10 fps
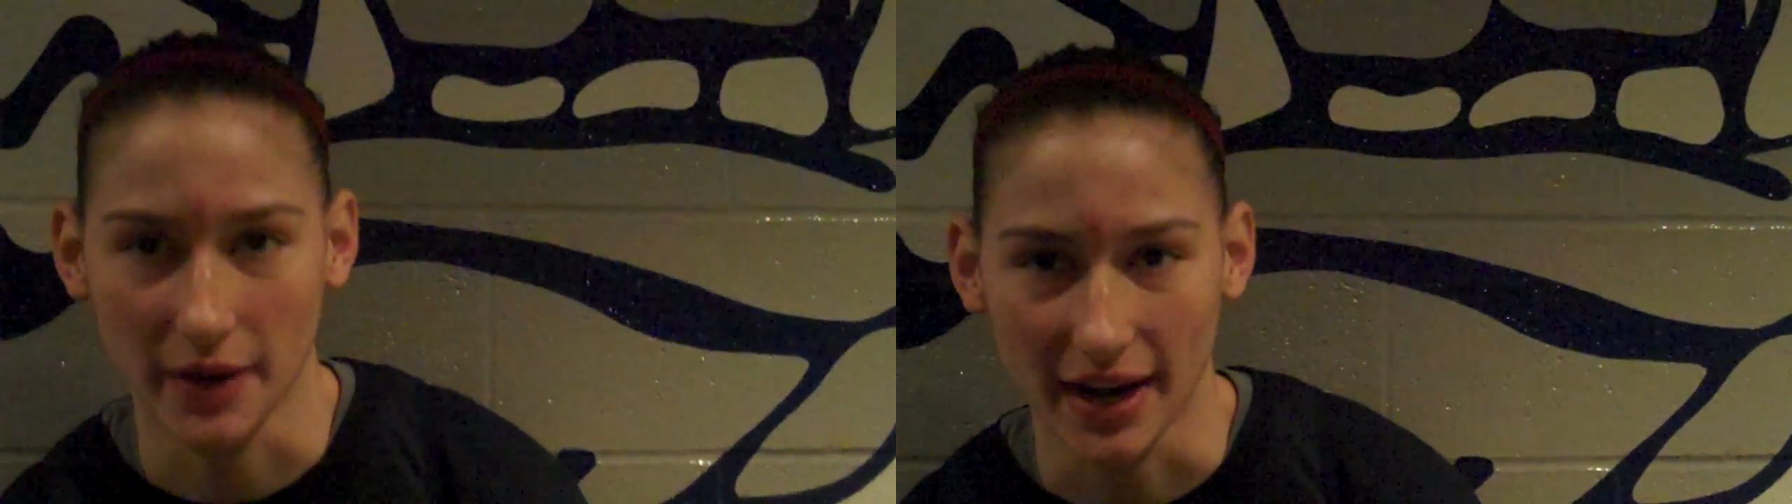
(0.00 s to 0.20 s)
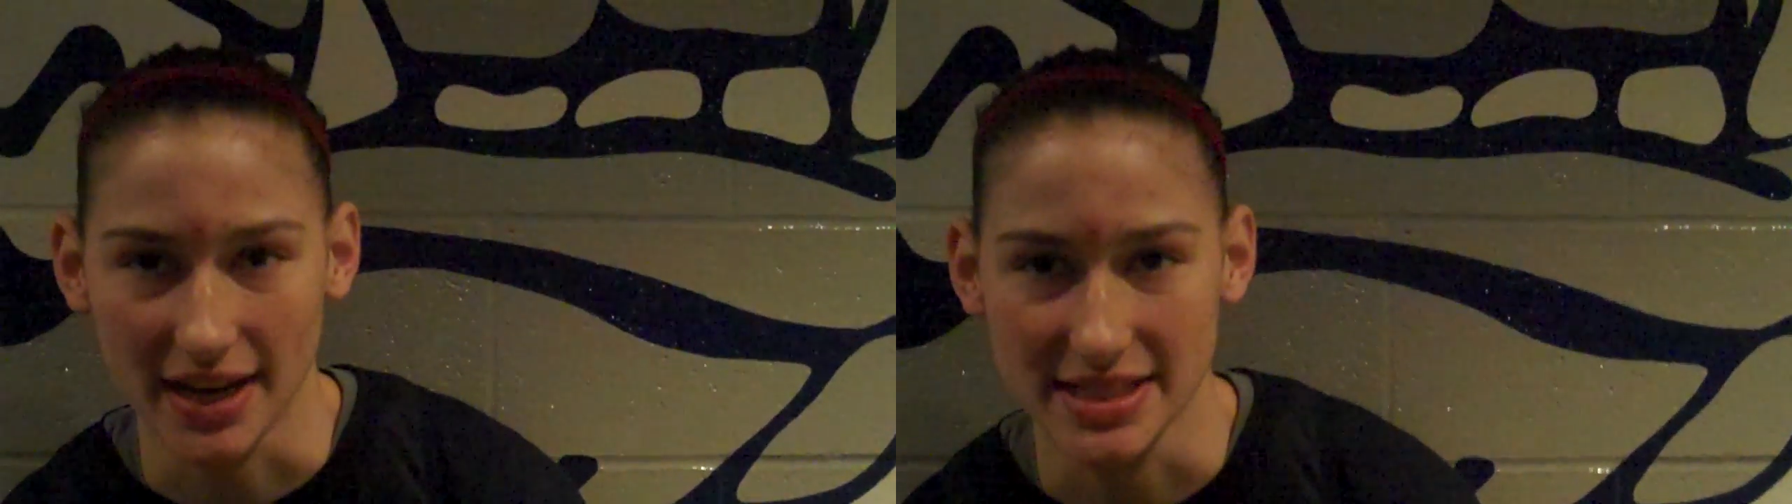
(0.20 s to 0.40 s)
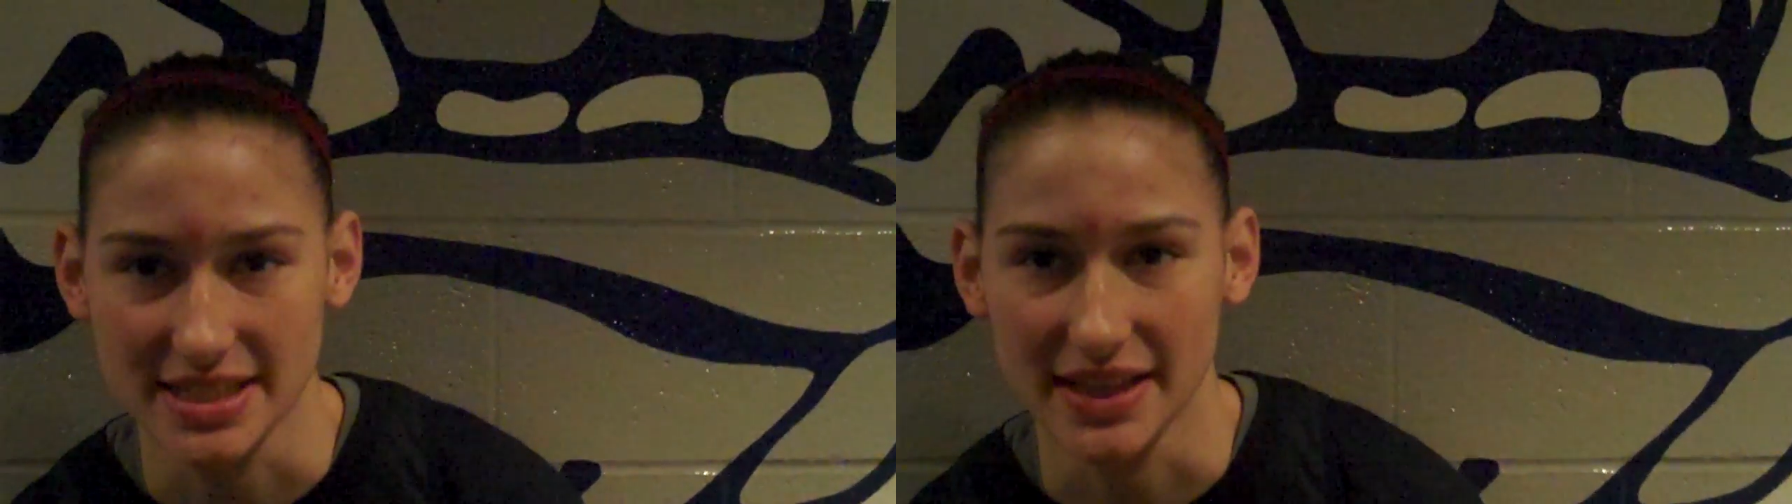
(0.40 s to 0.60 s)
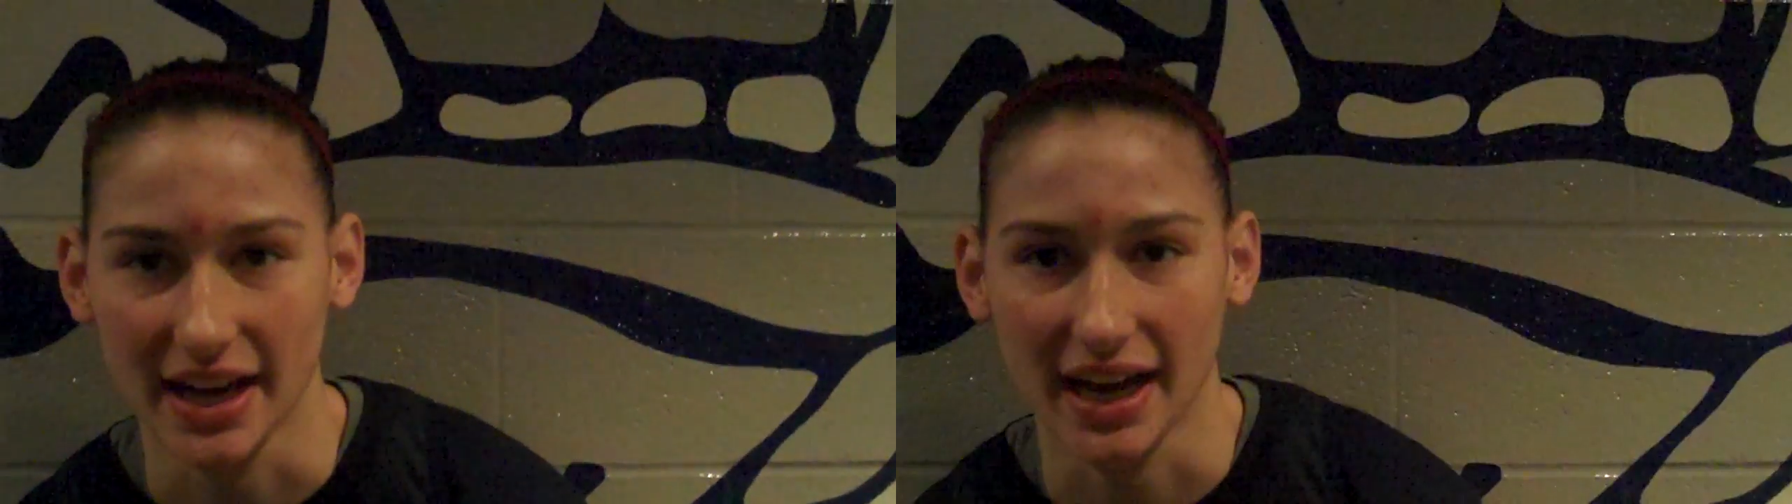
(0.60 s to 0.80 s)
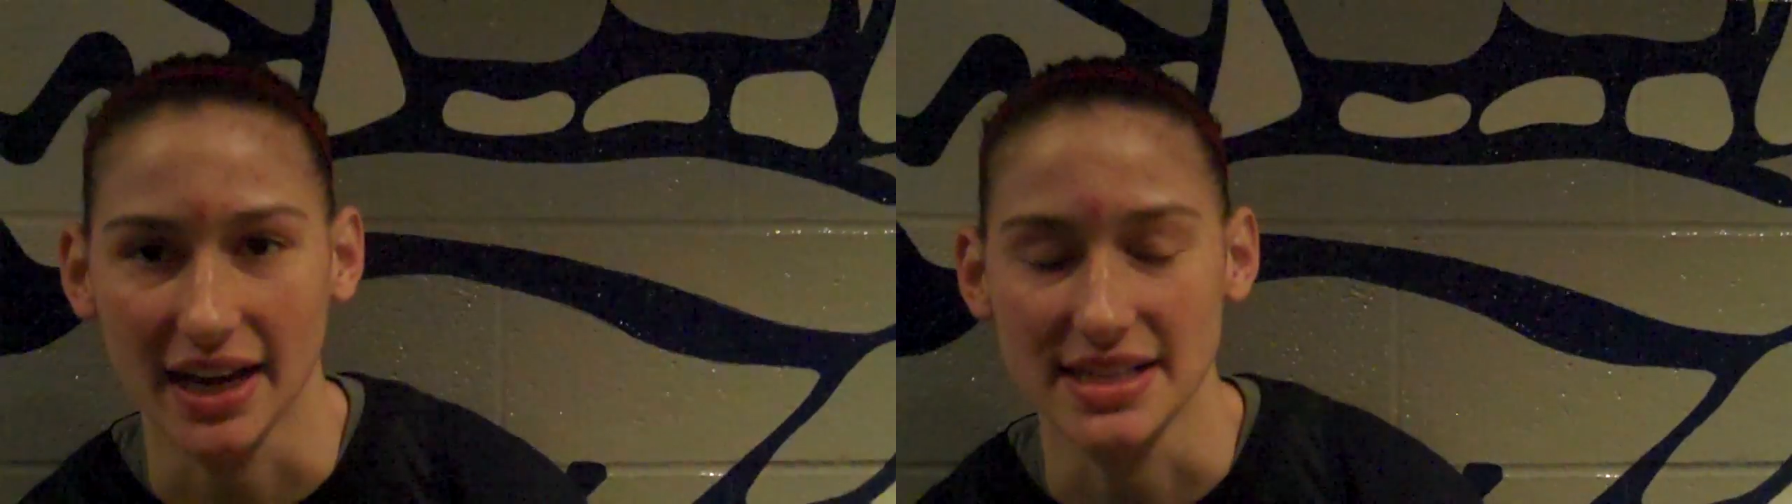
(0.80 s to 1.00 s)
press and
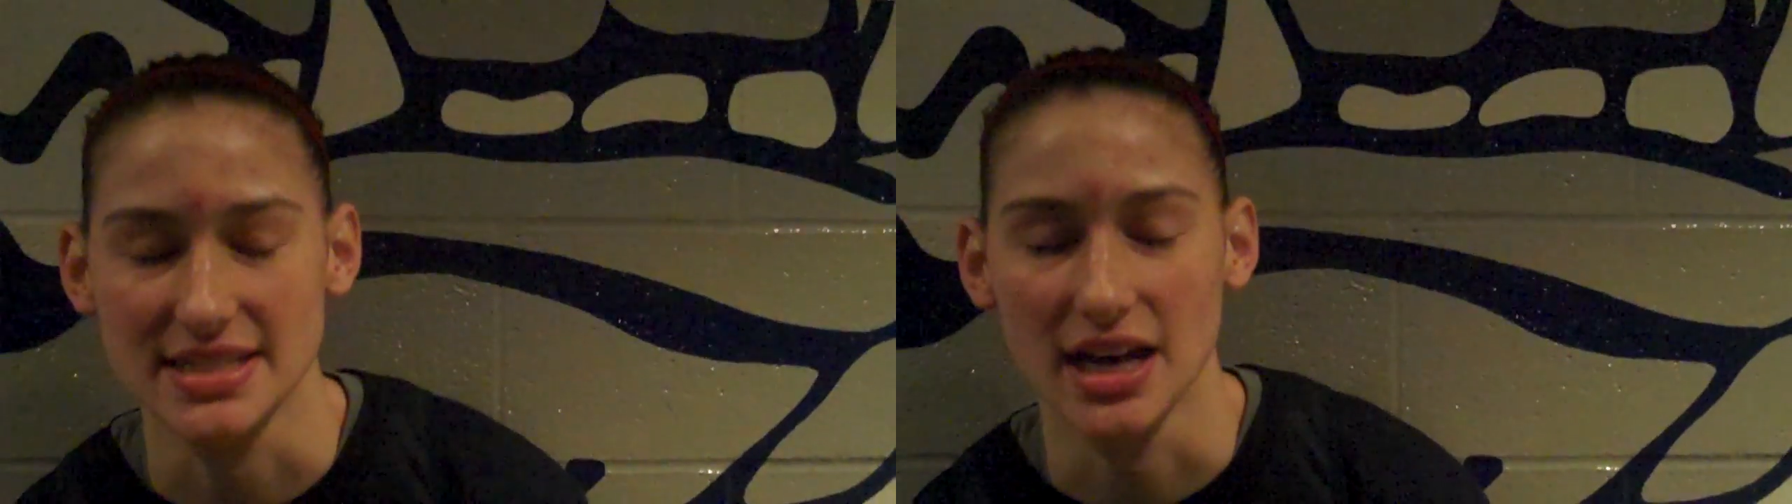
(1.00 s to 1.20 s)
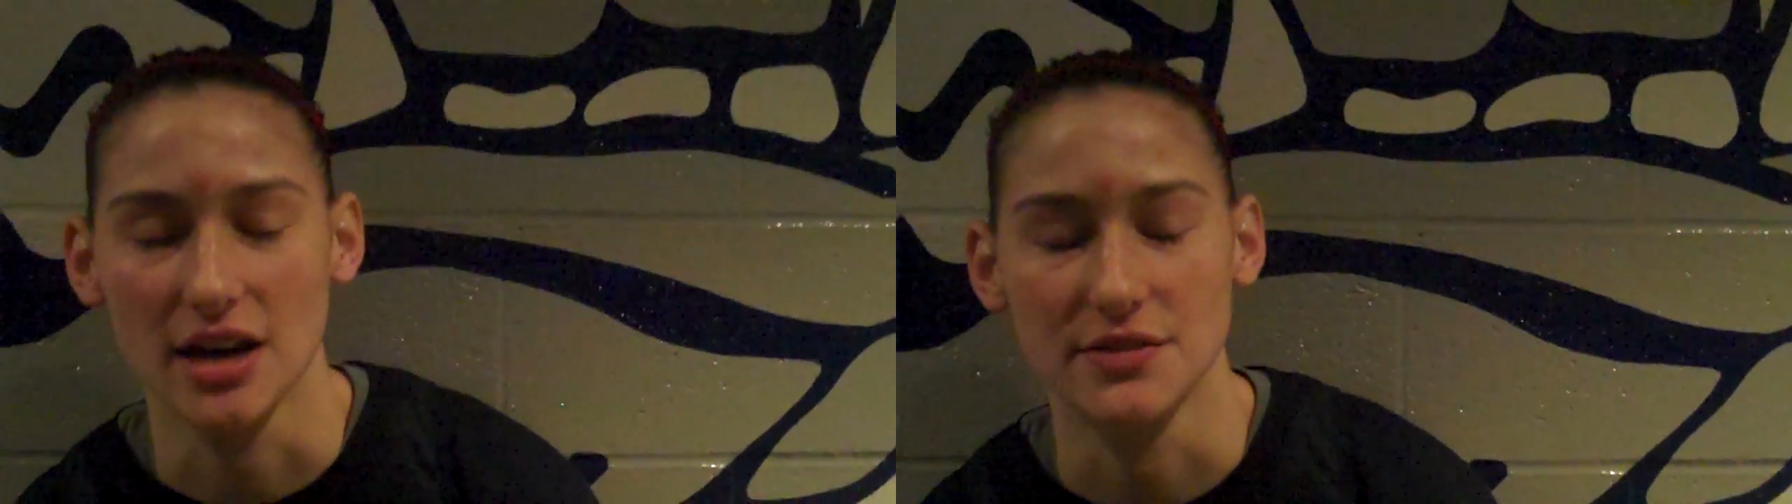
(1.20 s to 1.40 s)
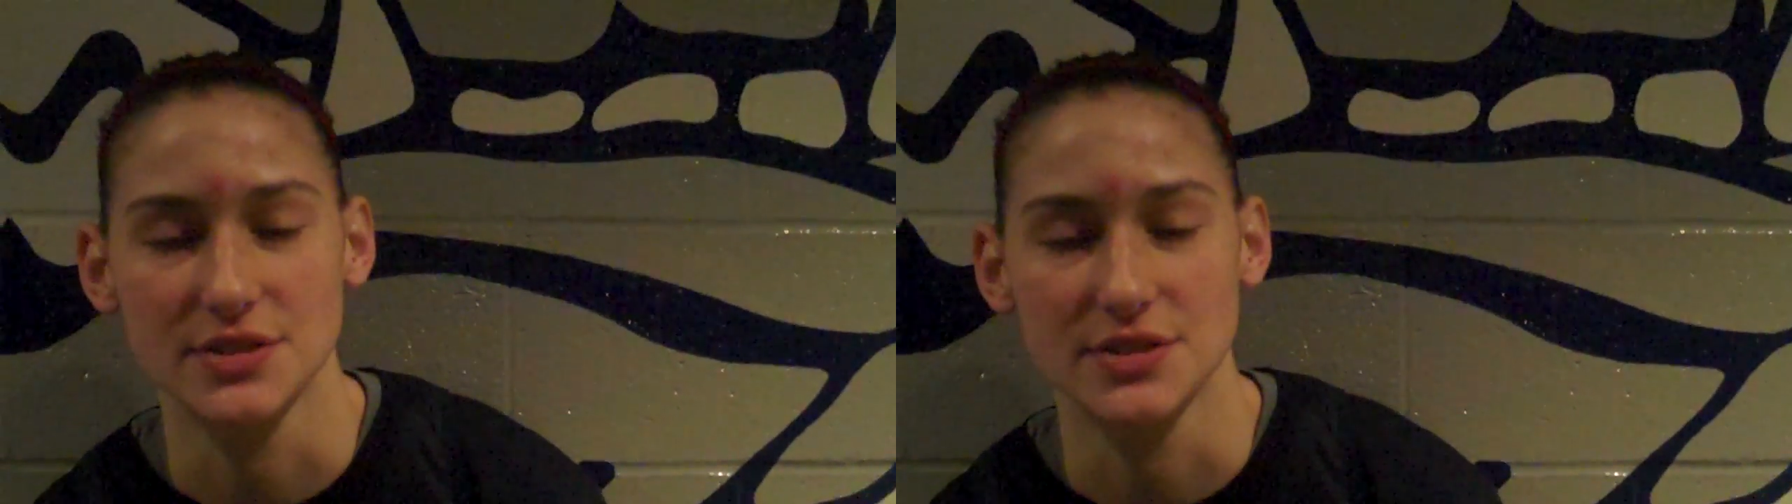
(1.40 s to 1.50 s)
that kind of stuff.